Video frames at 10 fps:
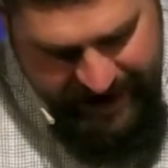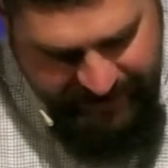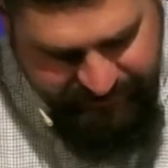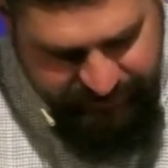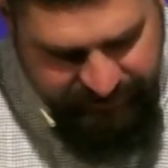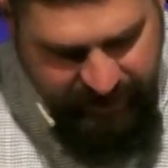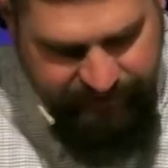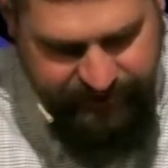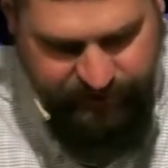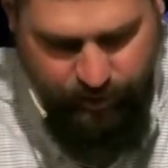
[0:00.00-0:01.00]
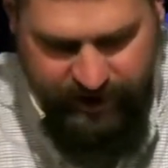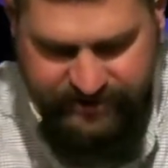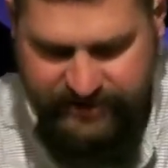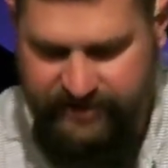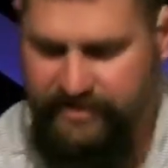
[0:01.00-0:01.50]
Ask yourself this
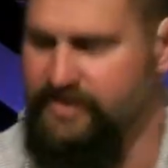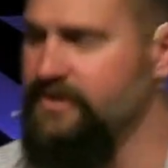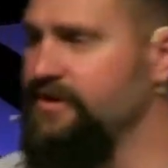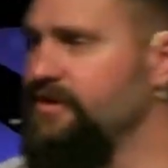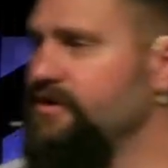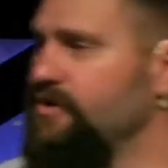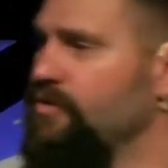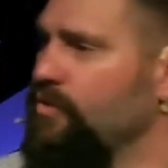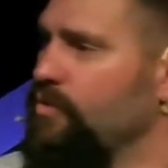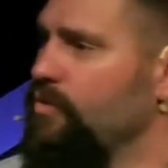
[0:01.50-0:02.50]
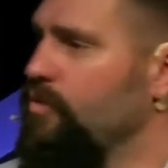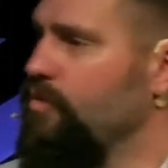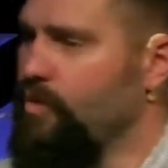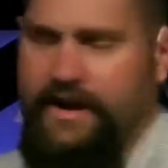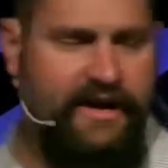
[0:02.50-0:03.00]
question.
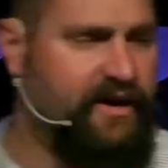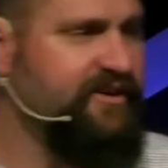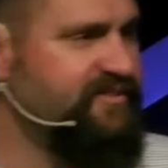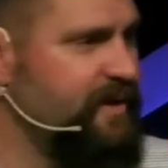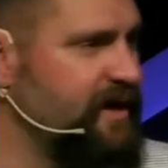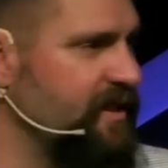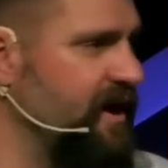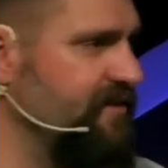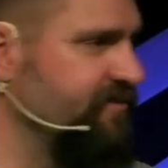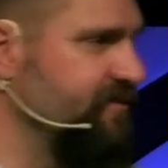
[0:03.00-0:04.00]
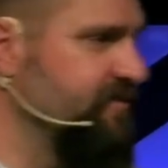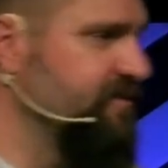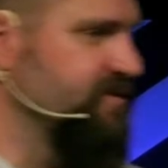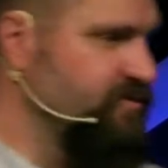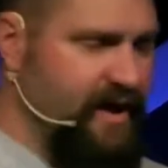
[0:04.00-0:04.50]
What areas of my life
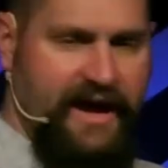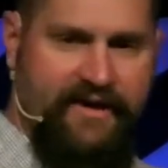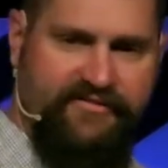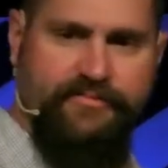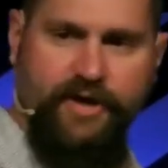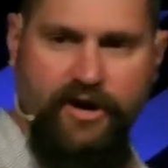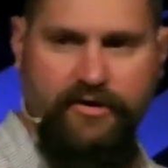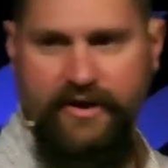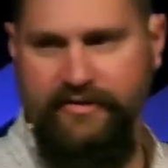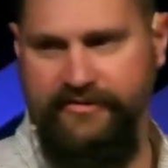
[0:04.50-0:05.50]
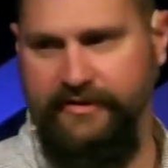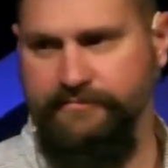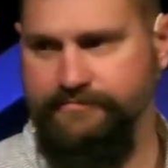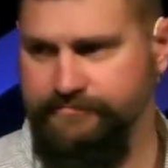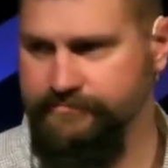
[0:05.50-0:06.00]
do I have some guardrails in?